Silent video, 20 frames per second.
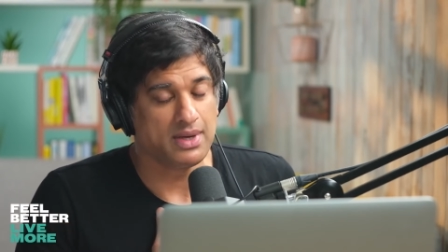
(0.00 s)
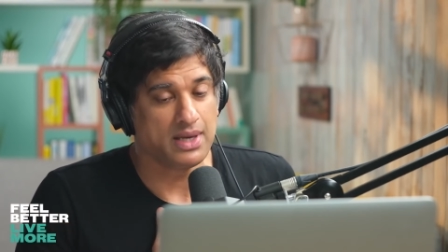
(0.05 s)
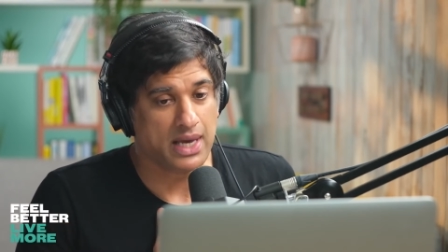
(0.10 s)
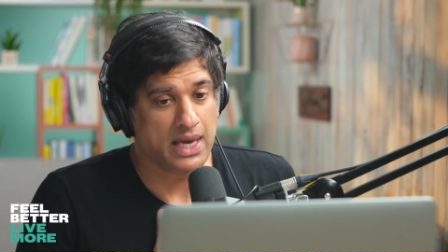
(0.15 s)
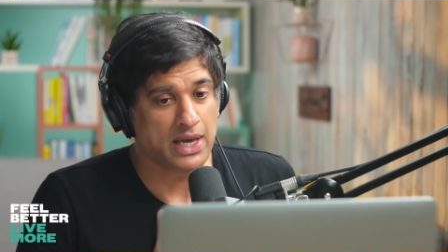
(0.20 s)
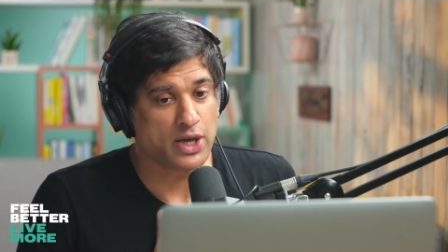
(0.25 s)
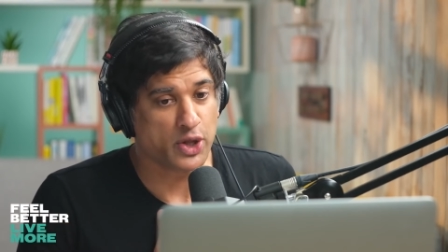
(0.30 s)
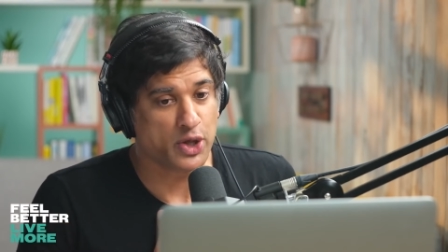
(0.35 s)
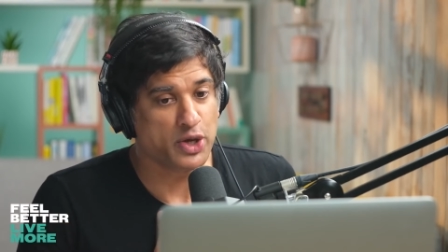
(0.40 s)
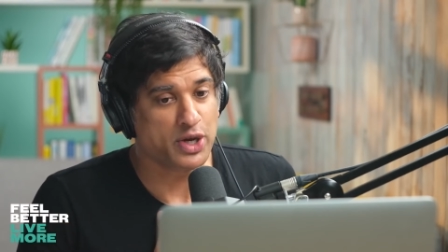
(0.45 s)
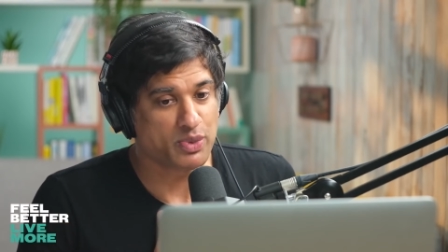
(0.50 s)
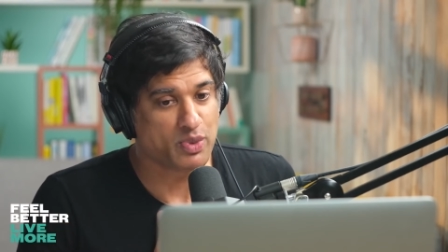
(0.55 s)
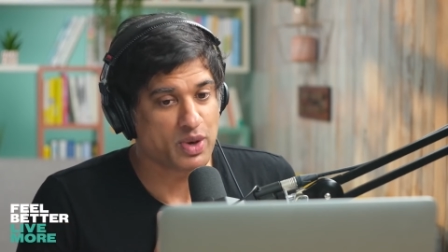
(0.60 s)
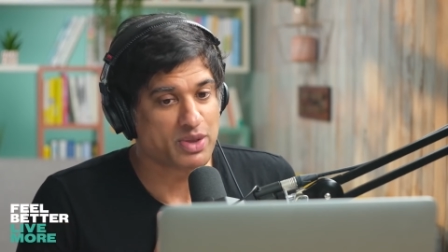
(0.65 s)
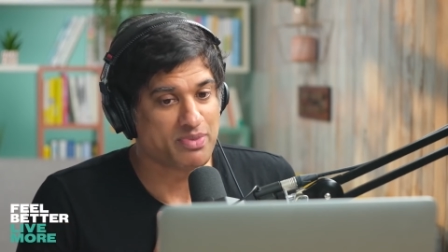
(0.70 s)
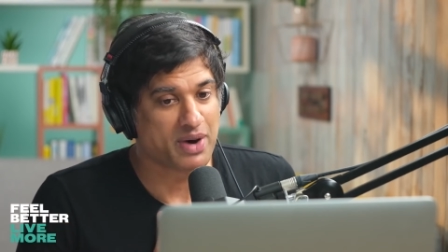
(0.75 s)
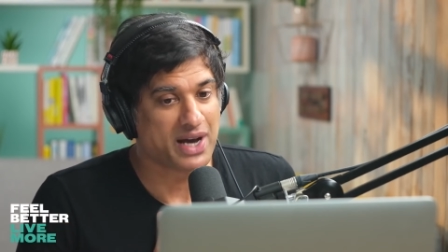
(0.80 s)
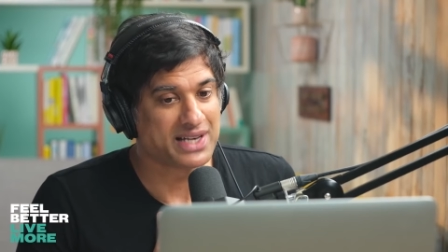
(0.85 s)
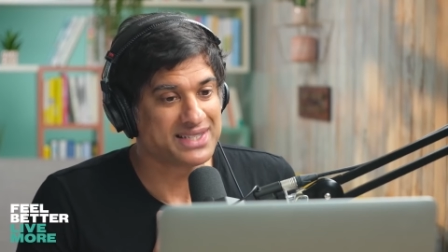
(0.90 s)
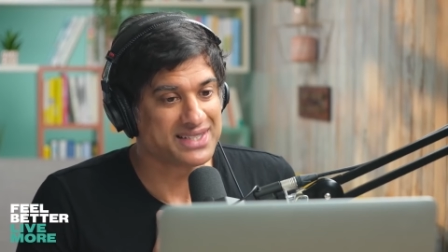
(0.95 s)
including
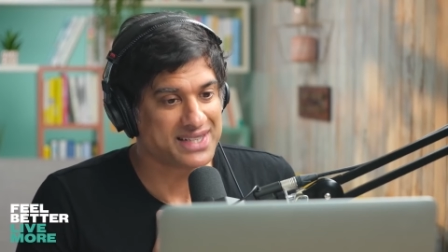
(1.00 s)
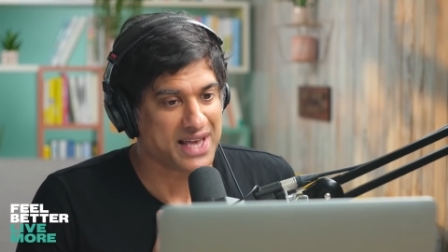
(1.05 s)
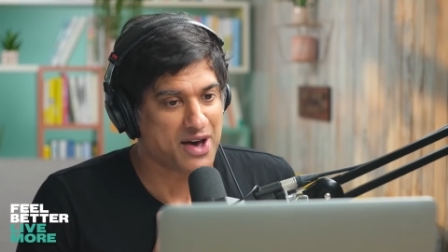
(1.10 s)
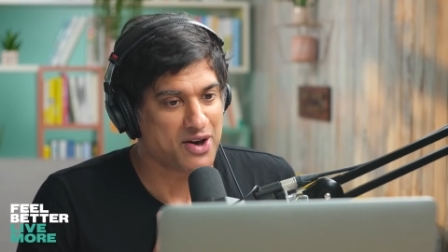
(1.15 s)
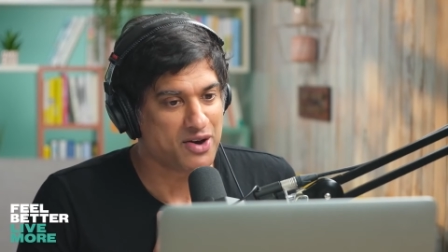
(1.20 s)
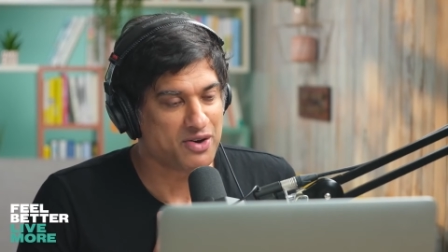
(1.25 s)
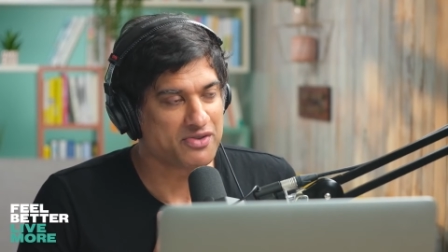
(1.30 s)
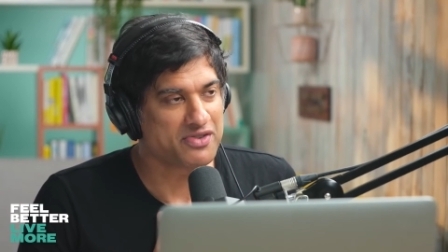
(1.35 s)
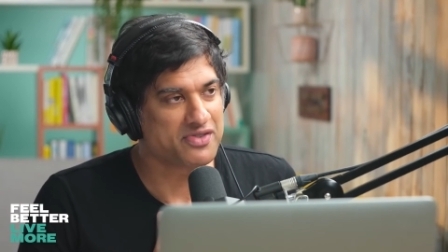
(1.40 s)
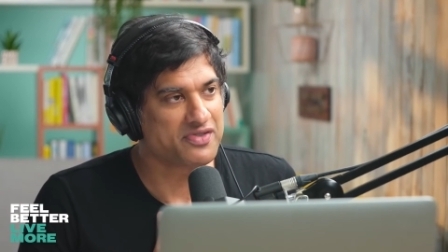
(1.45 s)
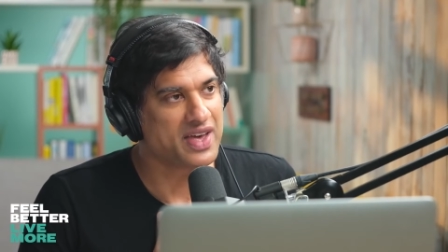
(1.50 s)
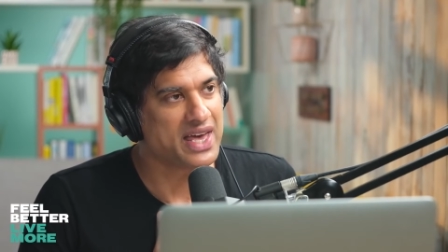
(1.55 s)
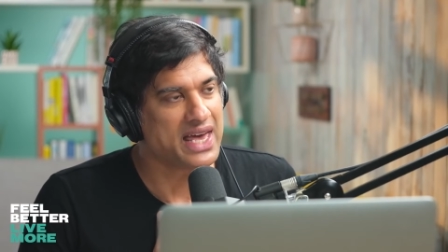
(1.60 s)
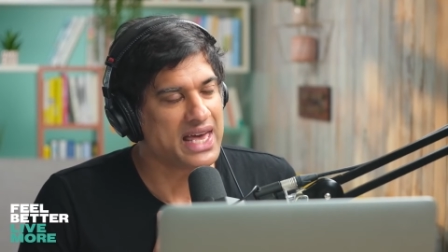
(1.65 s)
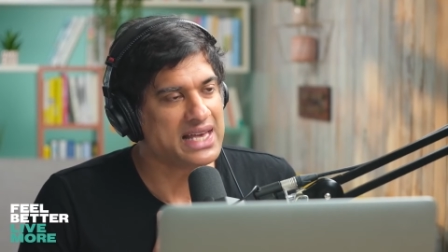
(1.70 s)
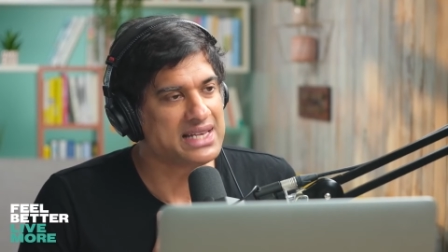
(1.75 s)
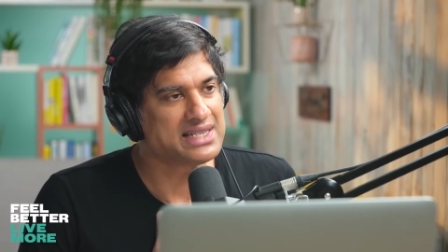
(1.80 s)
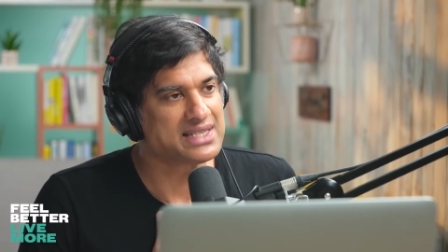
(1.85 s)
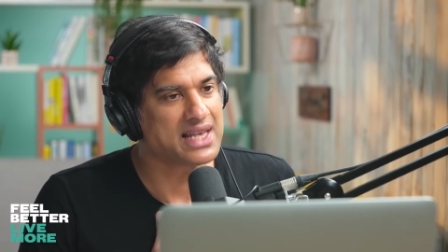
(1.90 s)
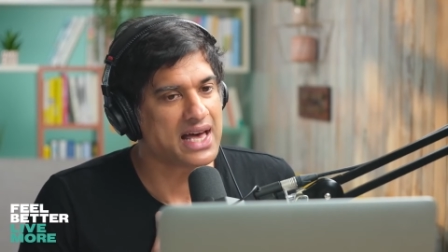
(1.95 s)
with myself,
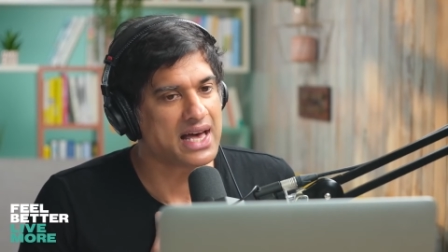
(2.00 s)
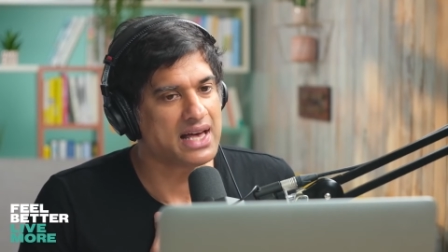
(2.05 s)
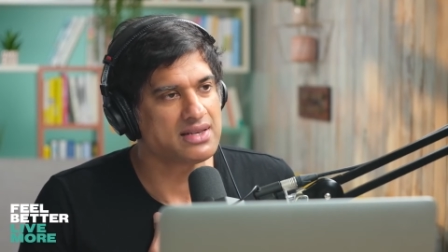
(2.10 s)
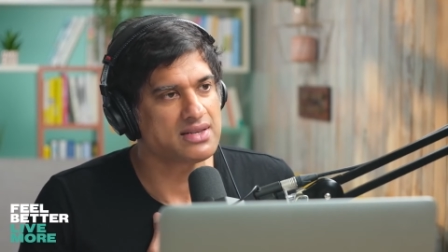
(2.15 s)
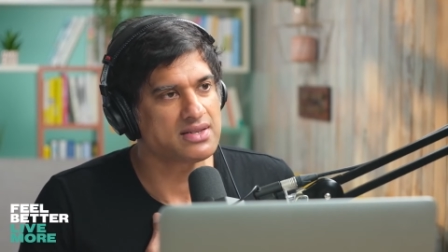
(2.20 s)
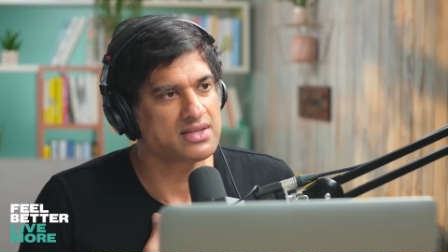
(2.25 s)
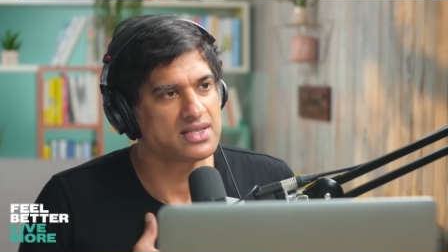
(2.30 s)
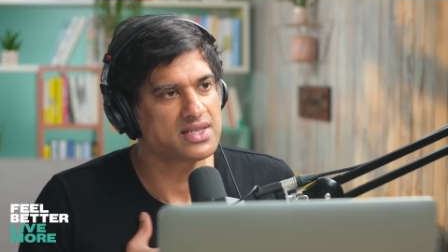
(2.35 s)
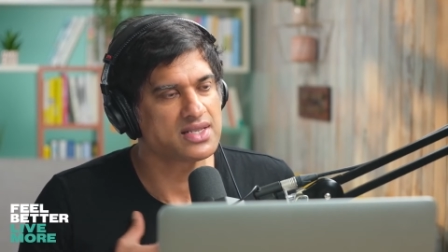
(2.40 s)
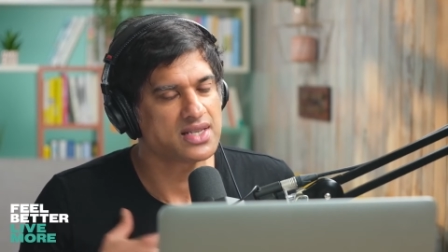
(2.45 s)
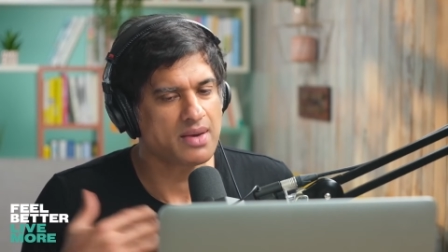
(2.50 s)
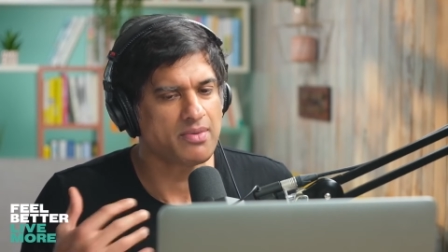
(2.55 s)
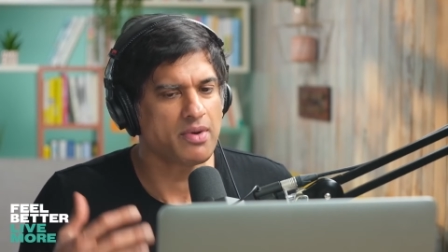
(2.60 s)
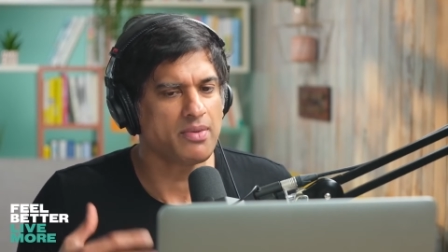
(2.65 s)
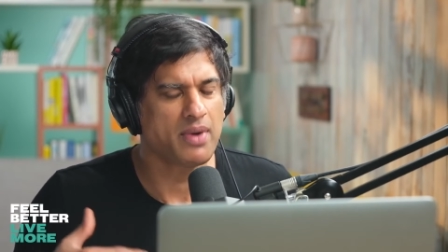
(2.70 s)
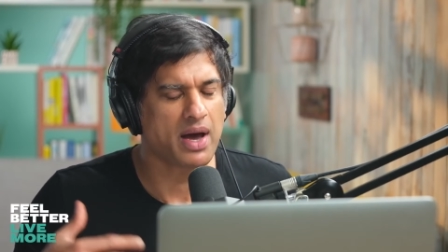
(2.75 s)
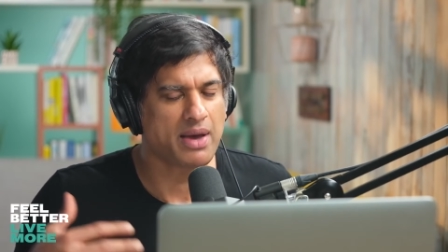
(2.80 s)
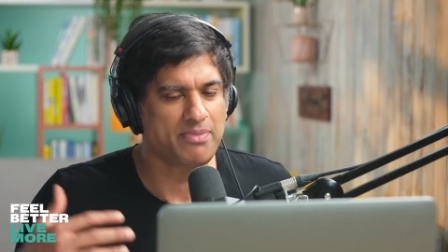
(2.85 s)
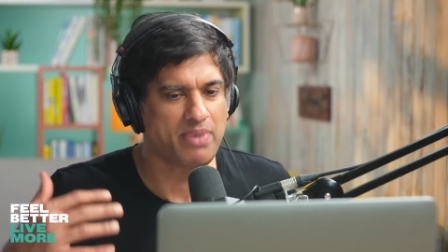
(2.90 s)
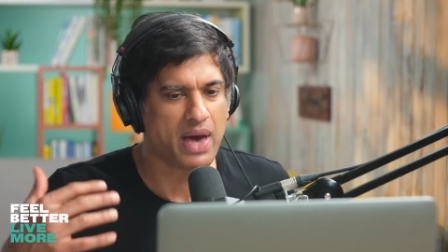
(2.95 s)
is that some
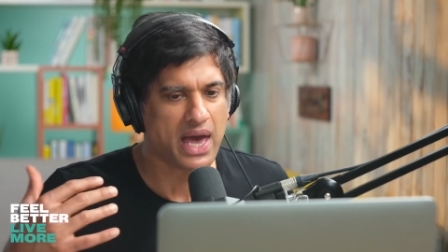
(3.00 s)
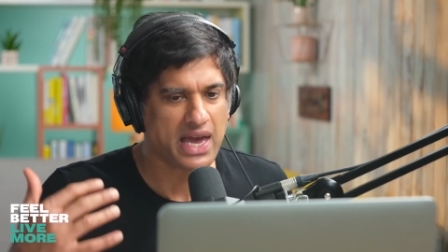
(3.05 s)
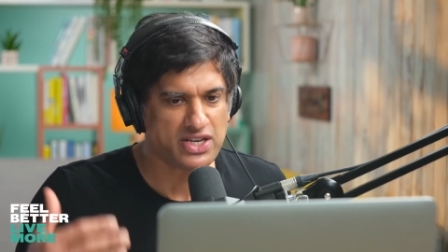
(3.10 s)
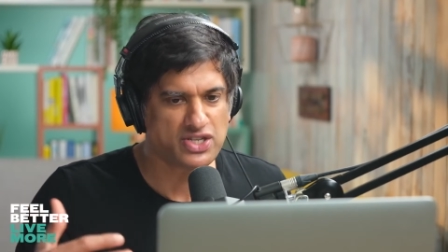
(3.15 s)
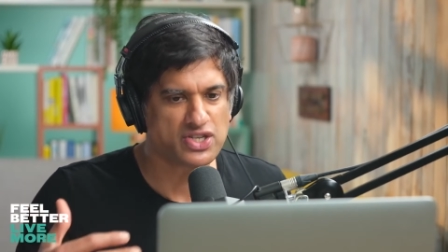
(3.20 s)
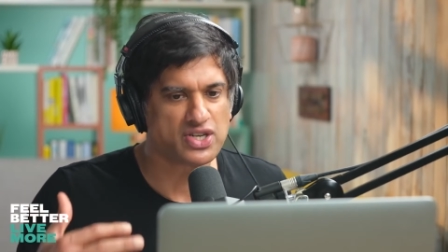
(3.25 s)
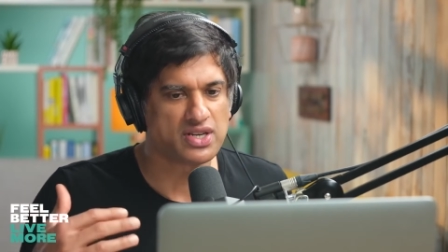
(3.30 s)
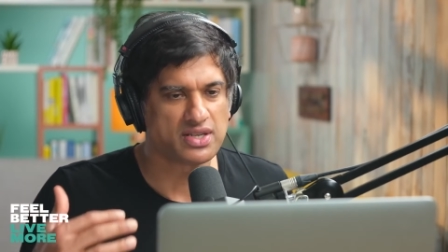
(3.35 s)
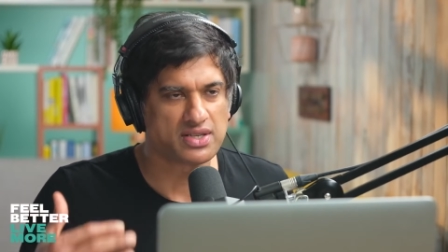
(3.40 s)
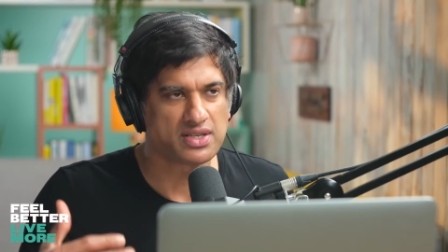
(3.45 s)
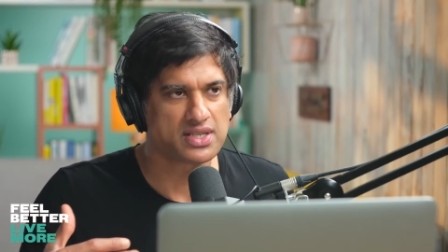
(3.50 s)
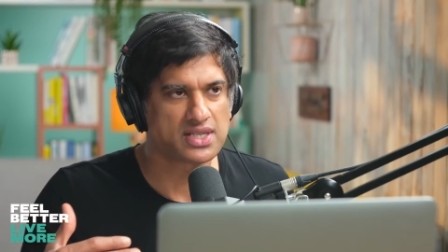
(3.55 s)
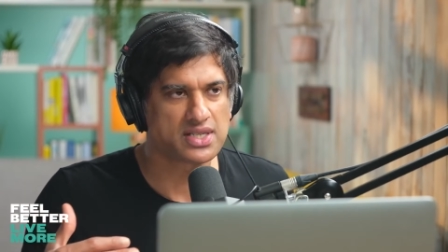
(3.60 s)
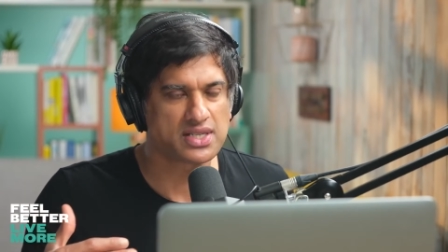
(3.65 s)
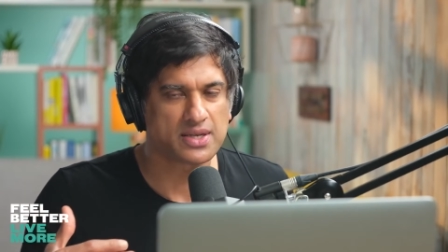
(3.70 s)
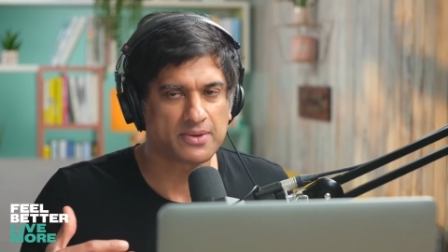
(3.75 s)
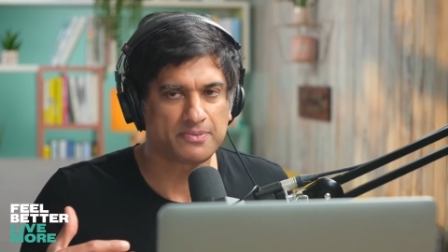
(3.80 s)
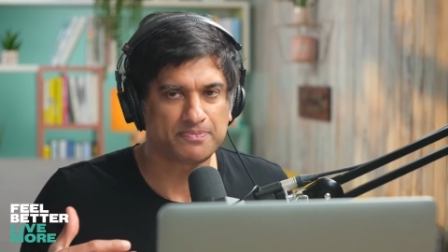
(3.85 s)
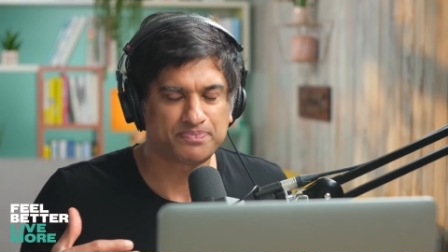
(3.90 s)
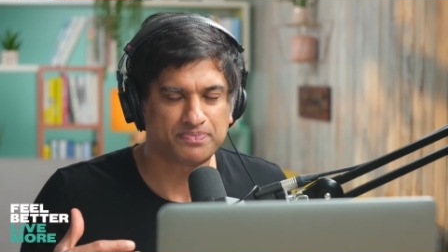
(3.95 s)
of my
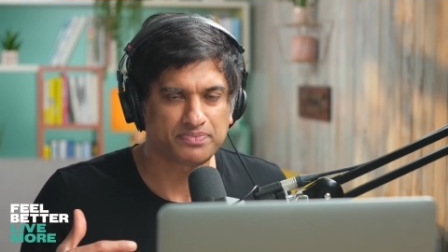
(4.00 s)
patients